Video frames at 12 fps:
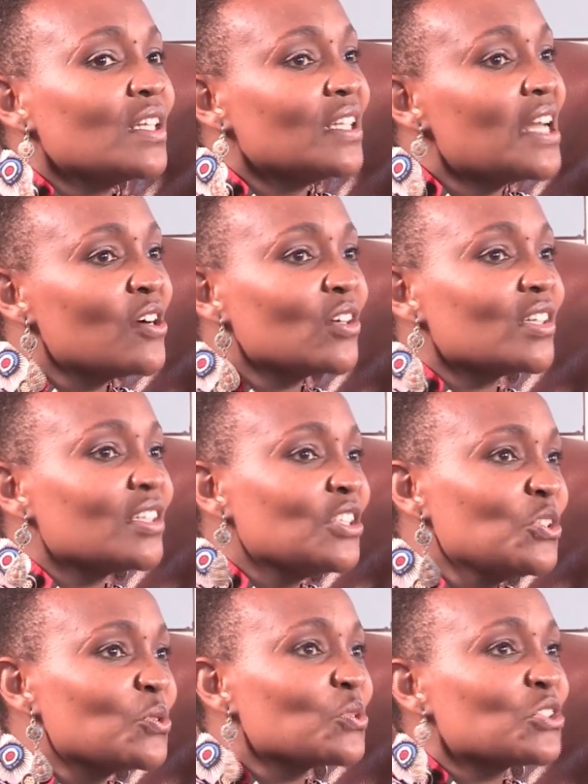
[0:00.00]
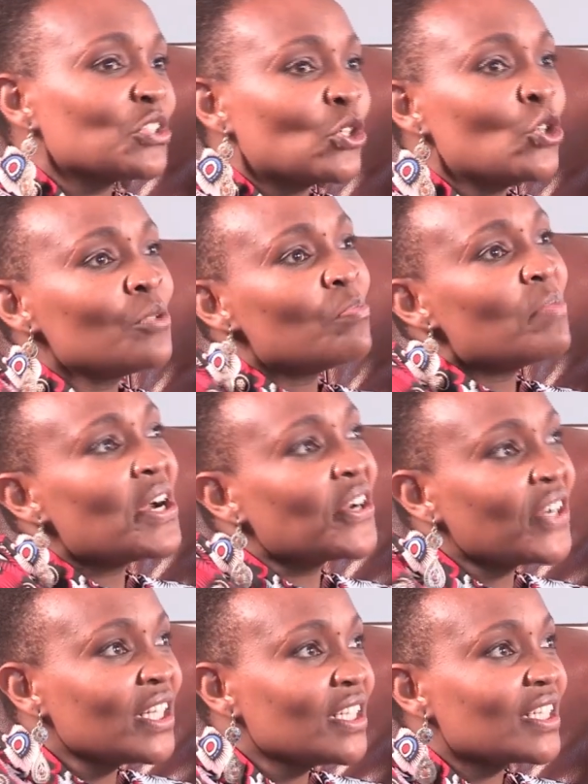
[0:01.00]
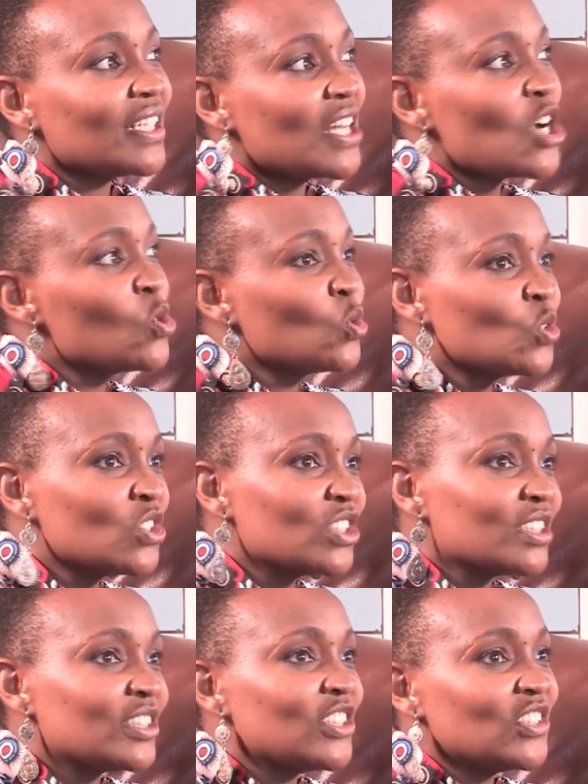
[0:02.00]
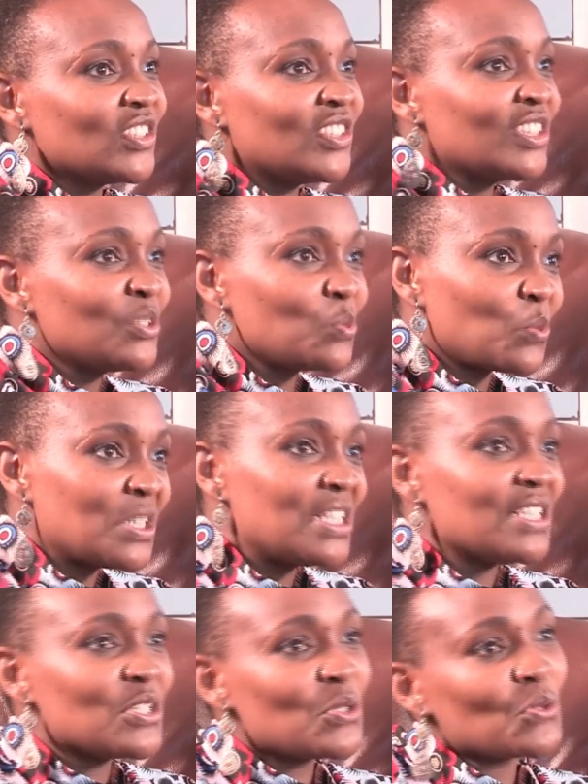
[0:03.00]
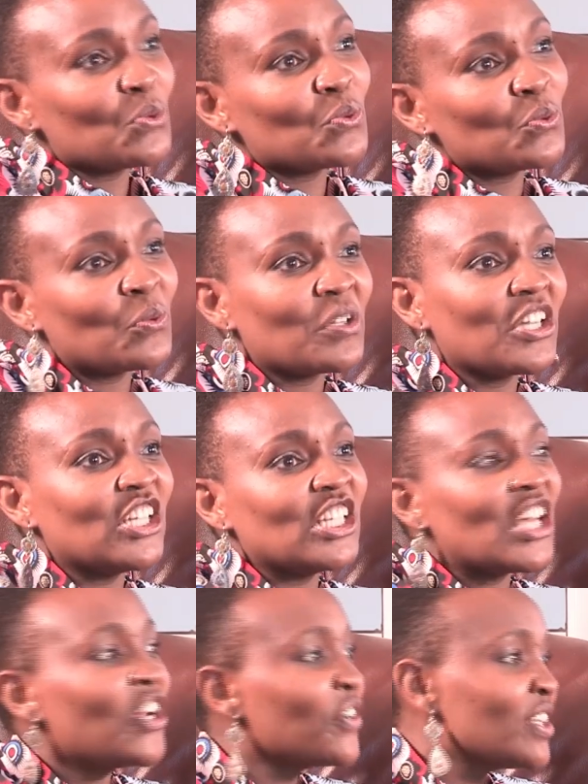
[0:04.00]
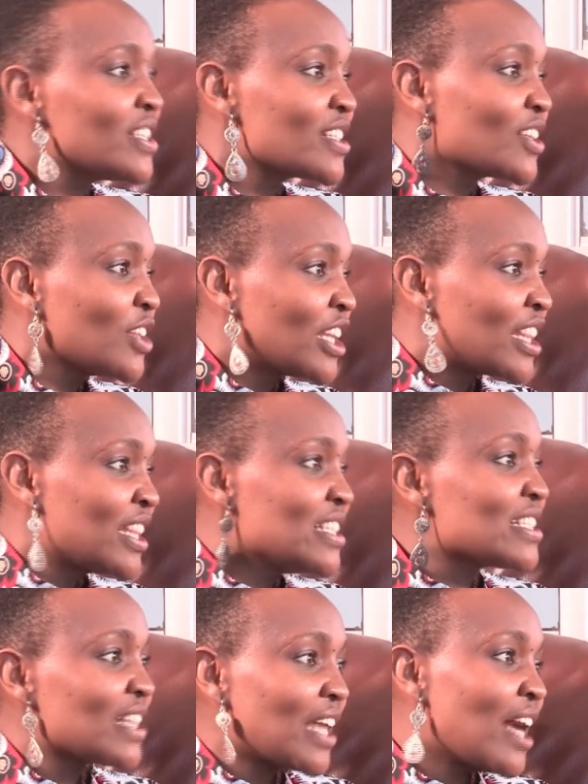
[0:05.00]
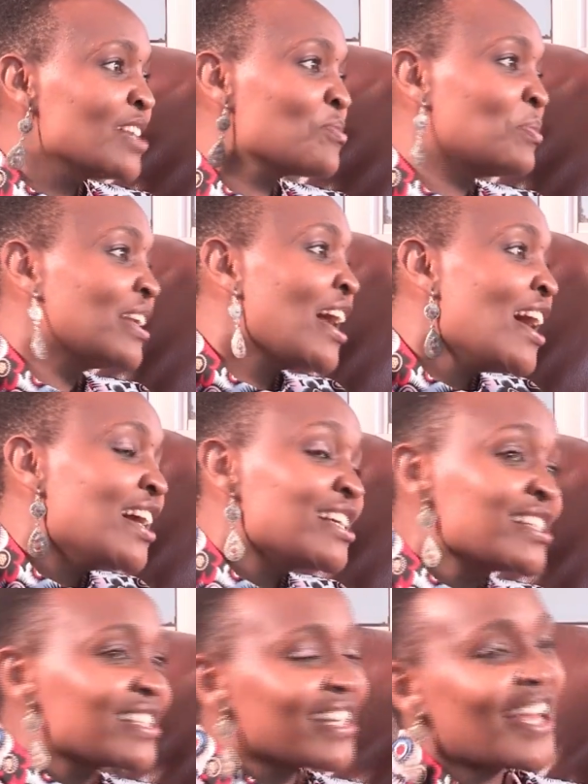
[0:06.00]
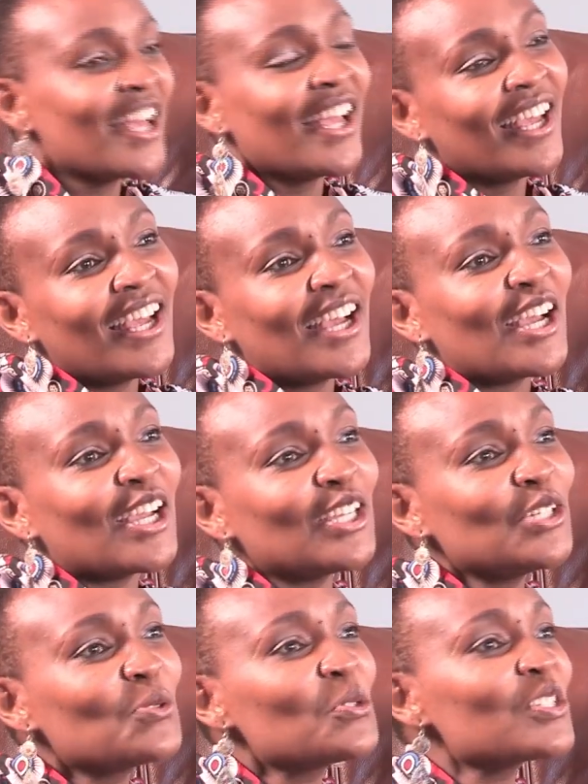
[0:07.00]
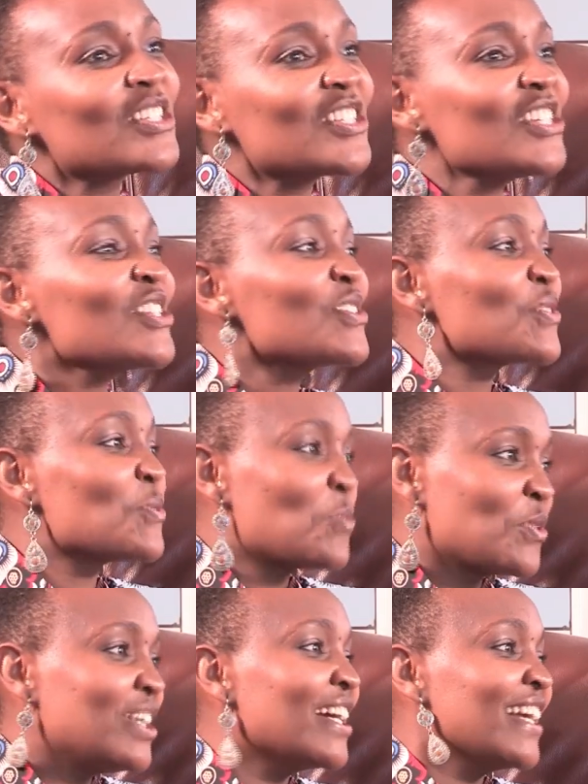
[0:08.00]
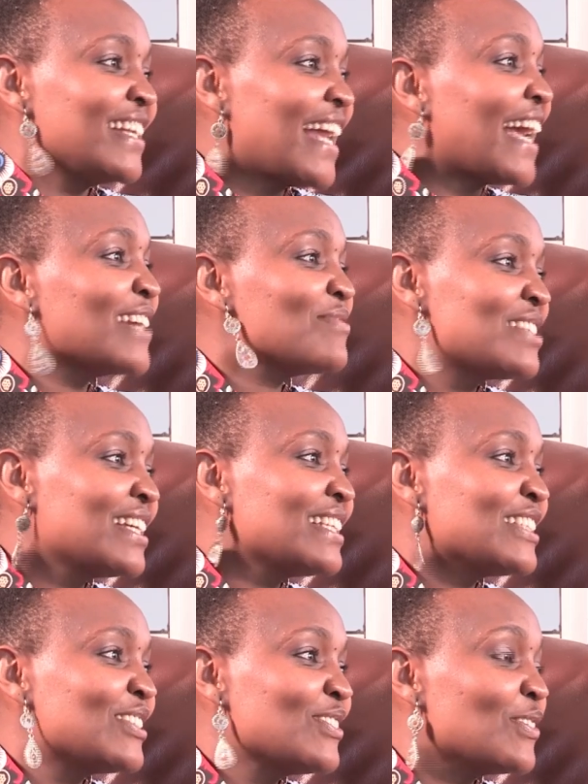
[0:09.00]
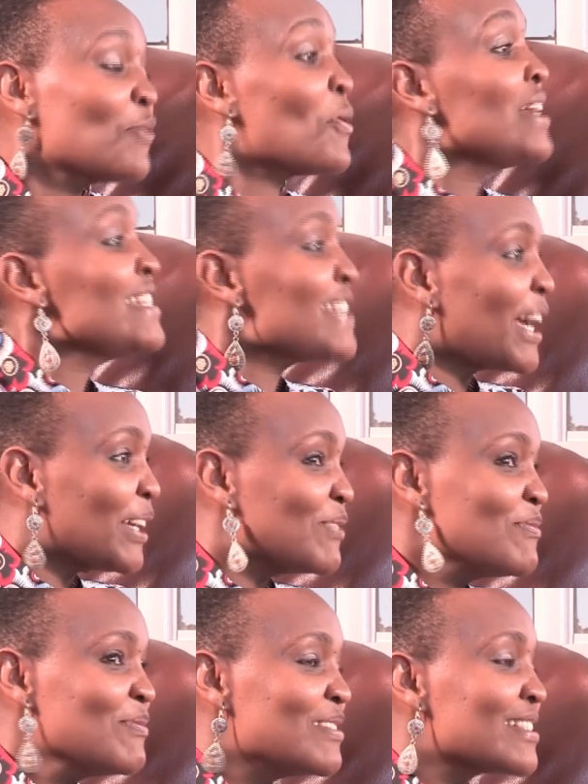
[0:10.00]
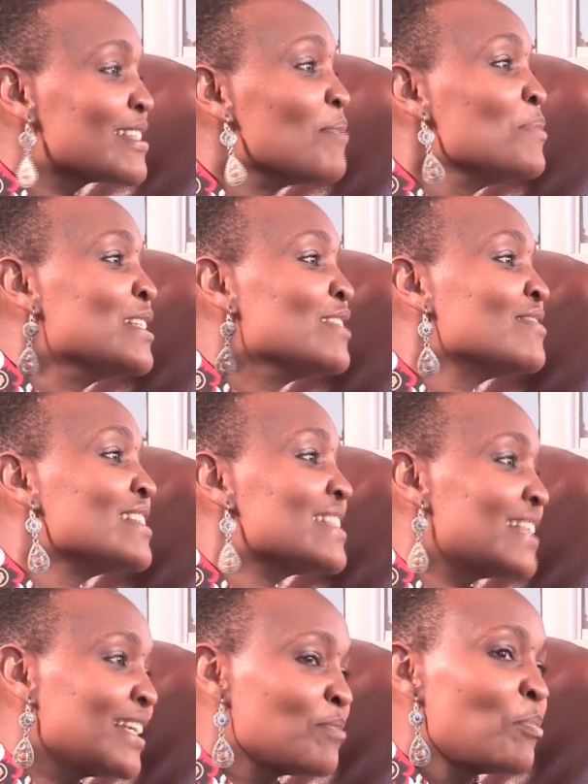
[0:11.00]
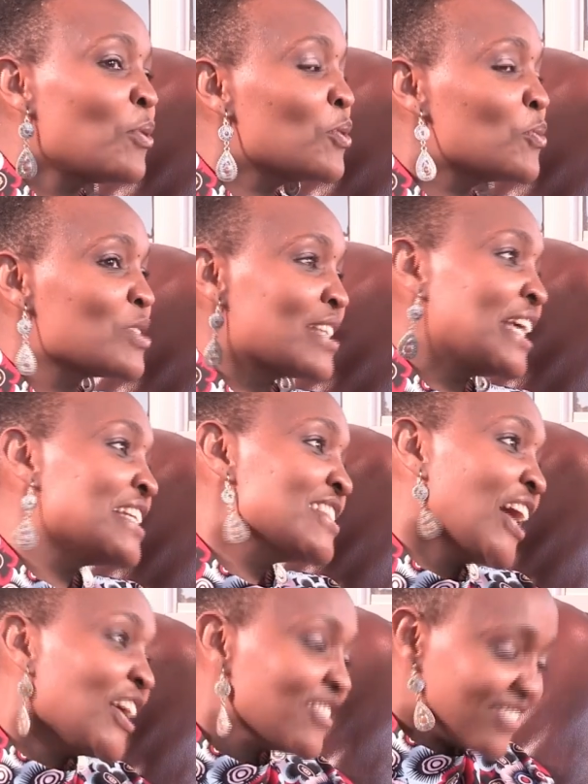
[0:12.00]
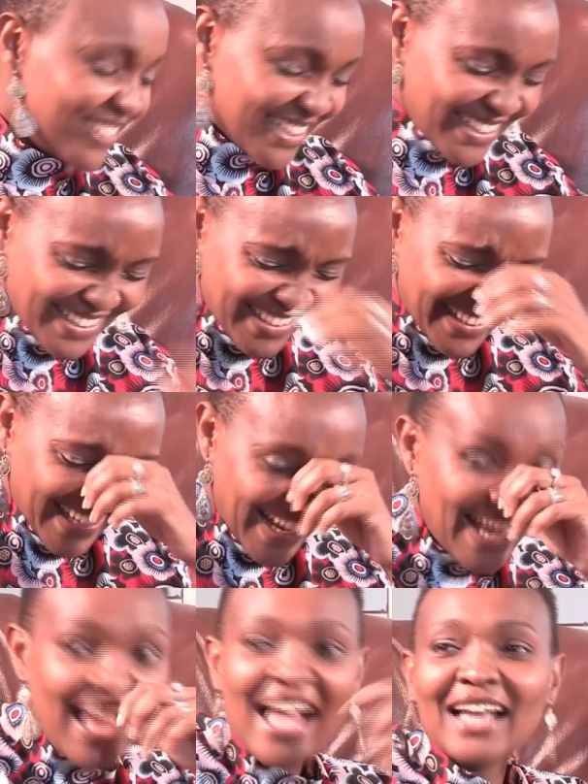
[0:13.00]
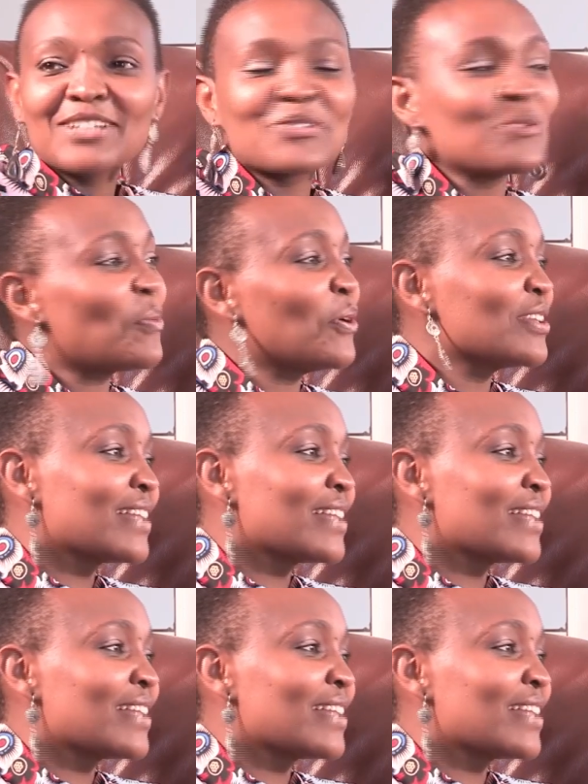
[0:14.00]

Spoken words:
now, you know, she got married, now she's just waiting to inherit the things the husband has. It was just weird, I am telling you. One time, somebody even said Paul was HIV. I told Paul